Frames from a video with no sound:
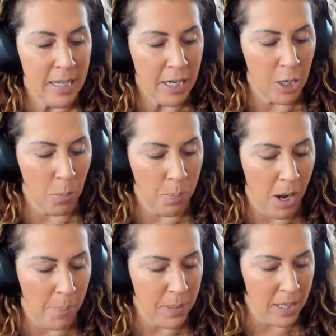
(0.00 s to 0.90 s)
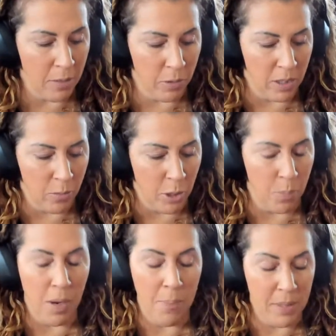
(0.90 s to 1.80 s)
when your
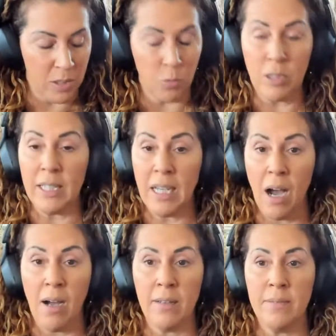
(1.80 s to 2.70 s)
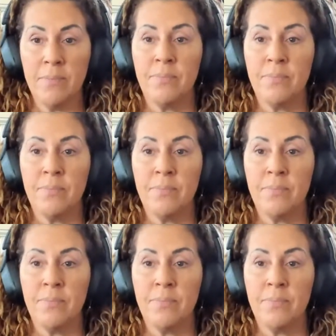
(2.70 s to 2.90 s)
puppy is really young,